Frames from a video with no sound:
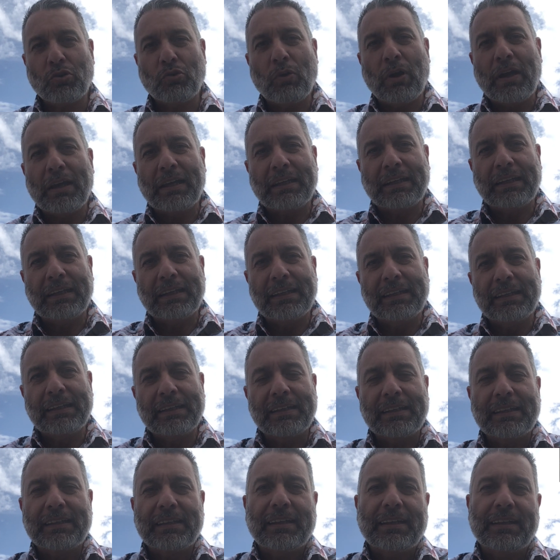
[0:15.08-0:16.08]
Quite
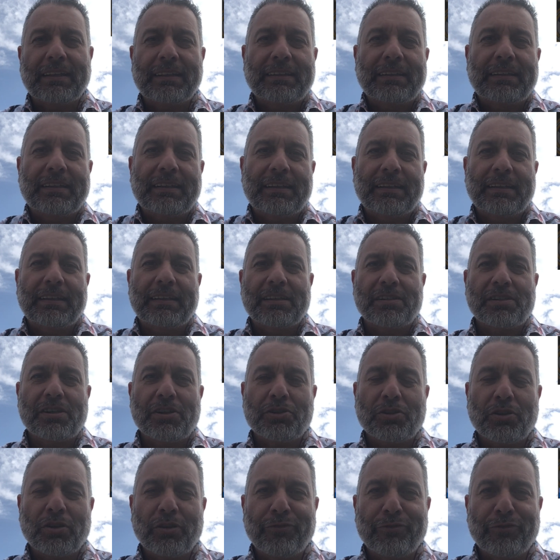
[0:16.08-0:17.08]
clearly, the
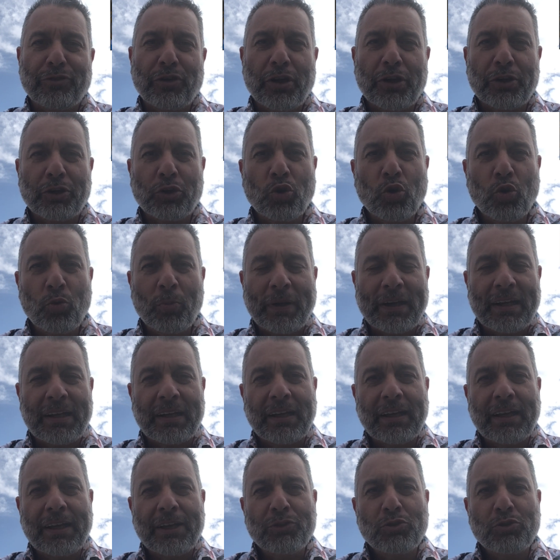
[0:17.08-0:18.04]
decision of Koeman